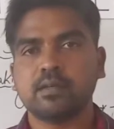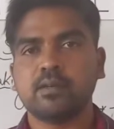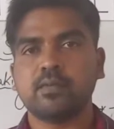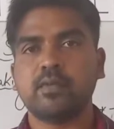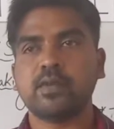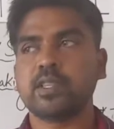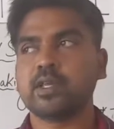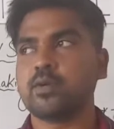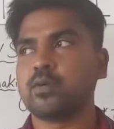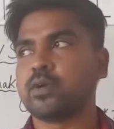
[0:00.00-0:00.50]

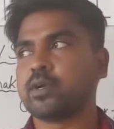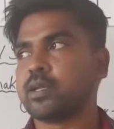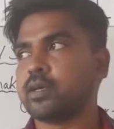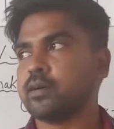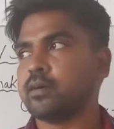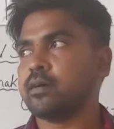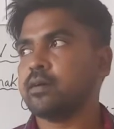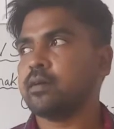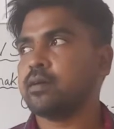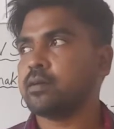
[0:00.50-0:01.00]
without
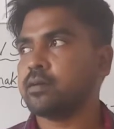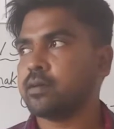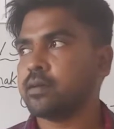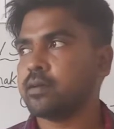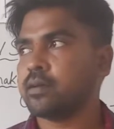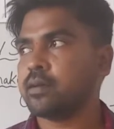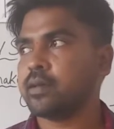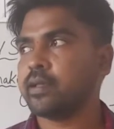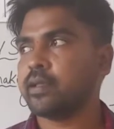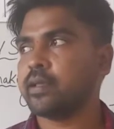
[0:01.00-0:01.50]

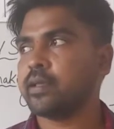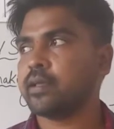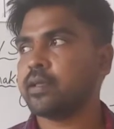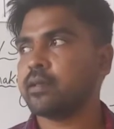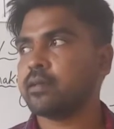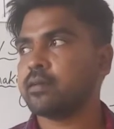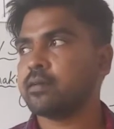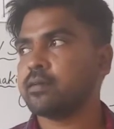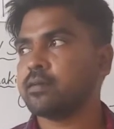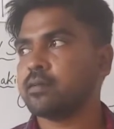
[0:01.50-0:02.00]

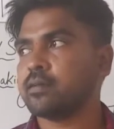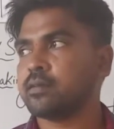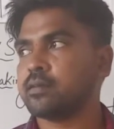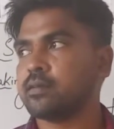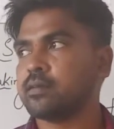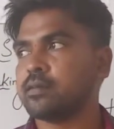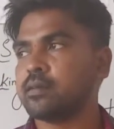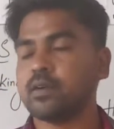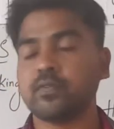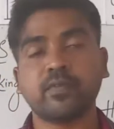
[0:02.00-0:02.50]
any
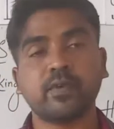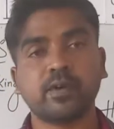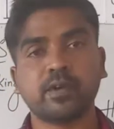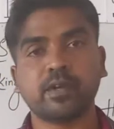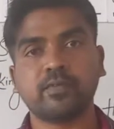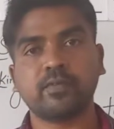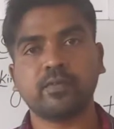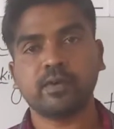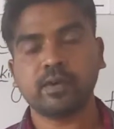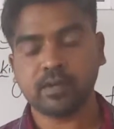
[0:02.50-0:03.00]
effort
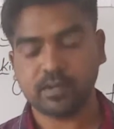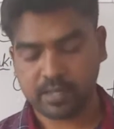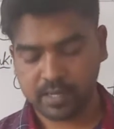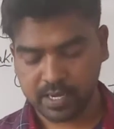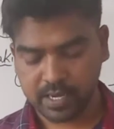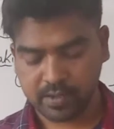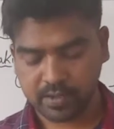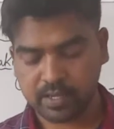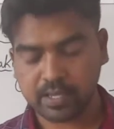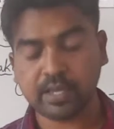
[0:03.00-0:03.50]
of
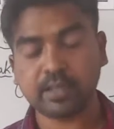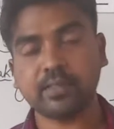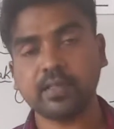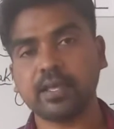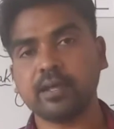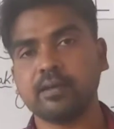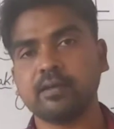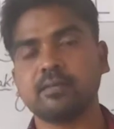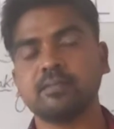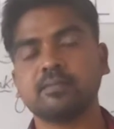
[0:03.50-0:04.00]
anything.